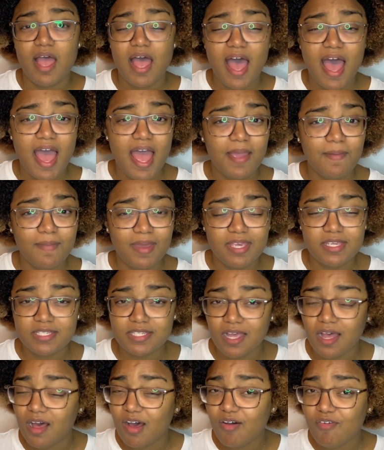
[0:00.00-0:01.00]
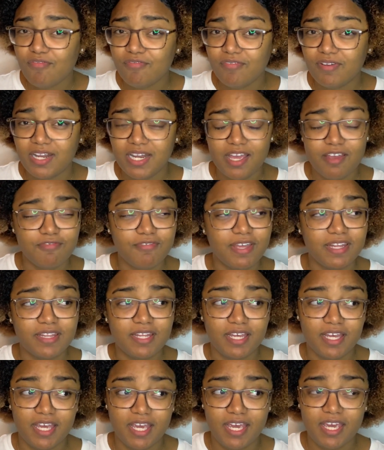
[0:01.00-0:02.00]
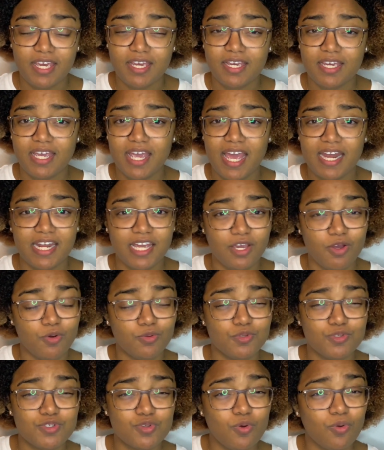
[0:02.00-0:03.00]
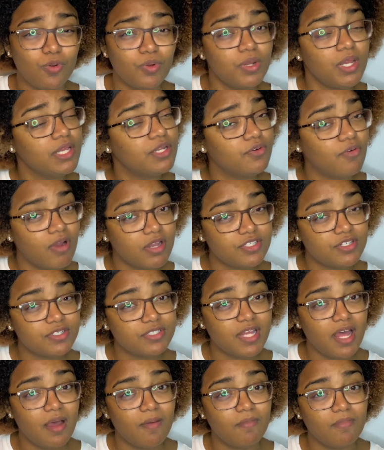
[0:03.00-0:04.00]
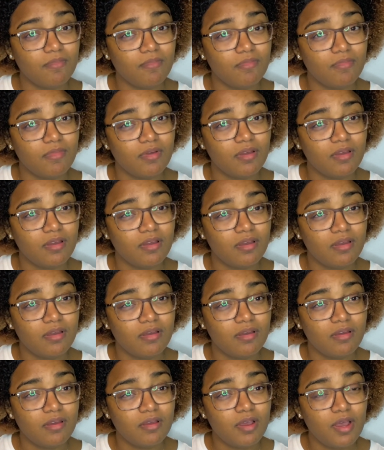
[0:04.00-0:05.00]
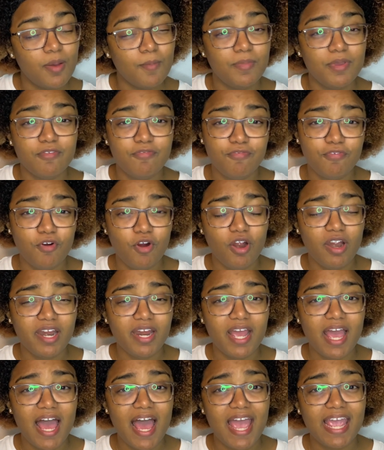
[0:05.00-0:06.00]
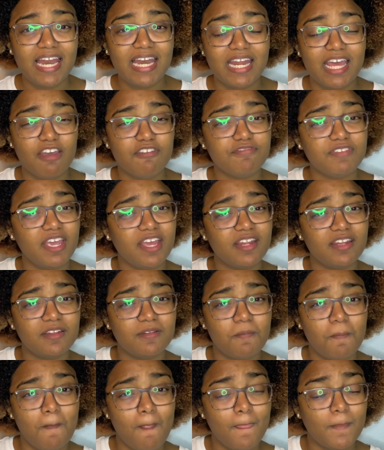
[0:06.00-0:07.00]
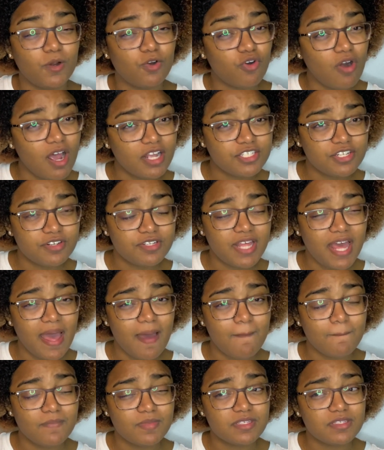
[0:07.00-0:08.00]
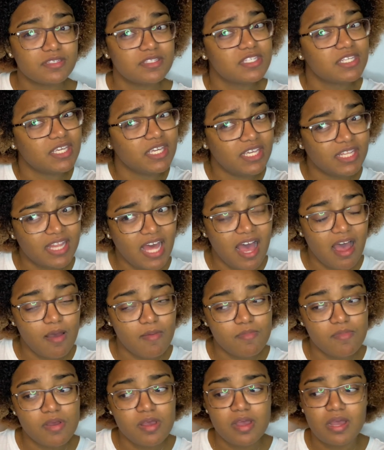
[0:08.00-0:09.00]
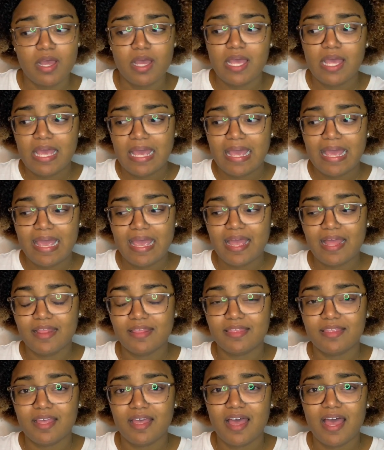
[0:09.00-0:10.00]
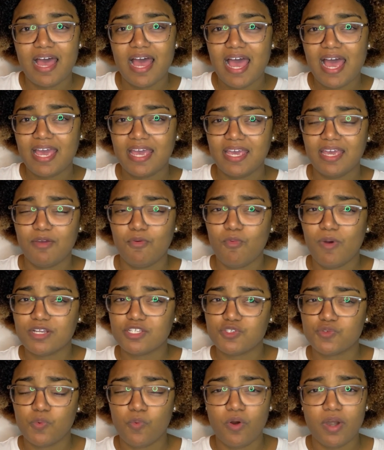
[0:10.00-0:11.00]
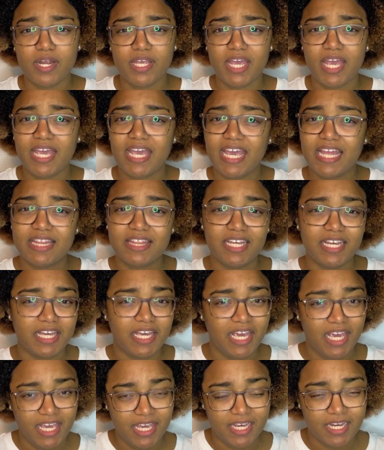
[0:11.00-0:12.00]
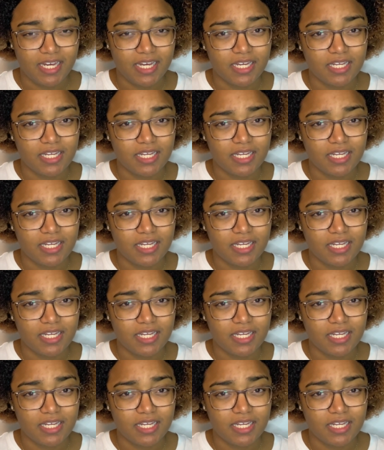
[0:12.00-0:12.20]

I myself live in The Hague and I go to school in Rotterdam. Before, I lived in Rotterdam, Schiedam, and I was working in The Hague.